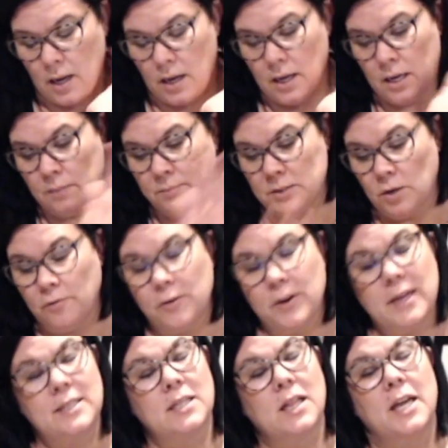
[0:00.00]
Um, don't
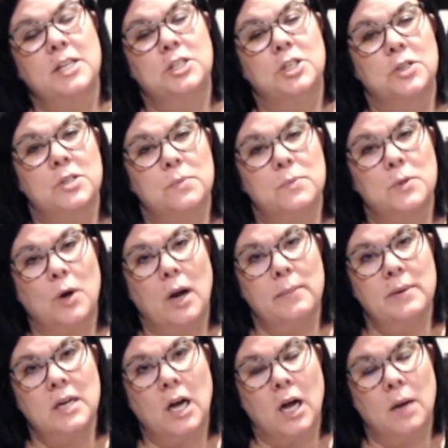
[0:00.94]
forget to like, share,
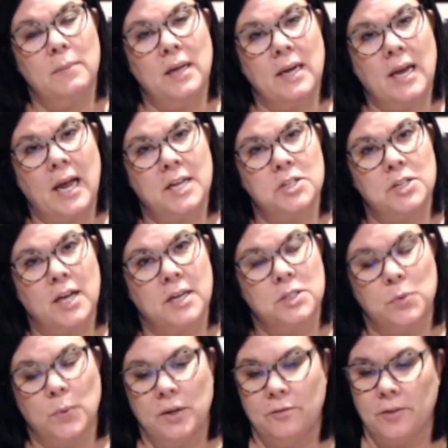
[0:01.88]
subscribe, and comment.
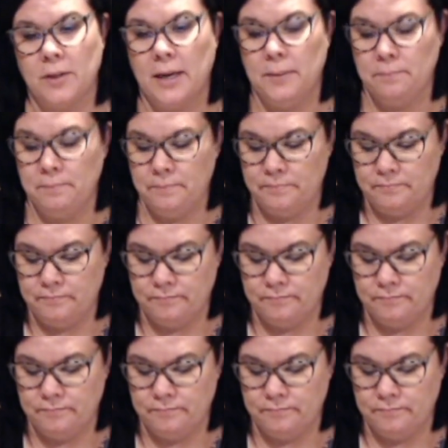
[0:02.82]
Hashtag twin flame.